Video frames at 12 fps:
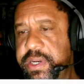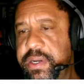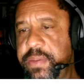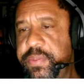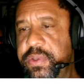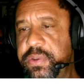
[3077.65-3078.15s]

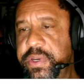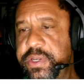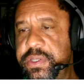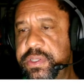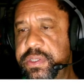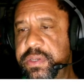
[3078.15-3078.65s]
What's up,
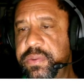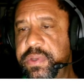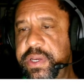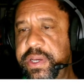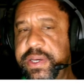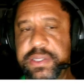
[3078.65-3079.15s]
Mr. Blue
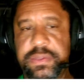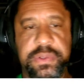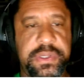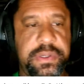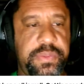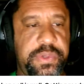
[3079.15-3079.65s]
Sky
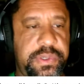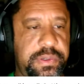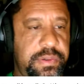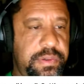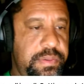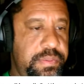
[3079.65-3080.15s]
Belly Laugh
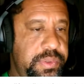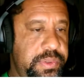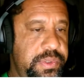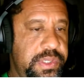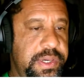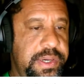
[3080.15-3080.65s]
Club?
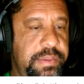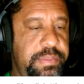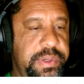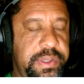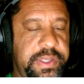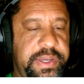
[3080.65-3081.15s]
Mr.
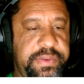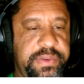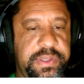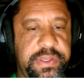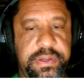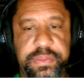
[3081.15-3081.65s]
Mike Ford,
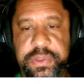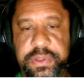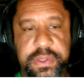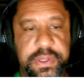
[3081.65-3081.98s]
how are you?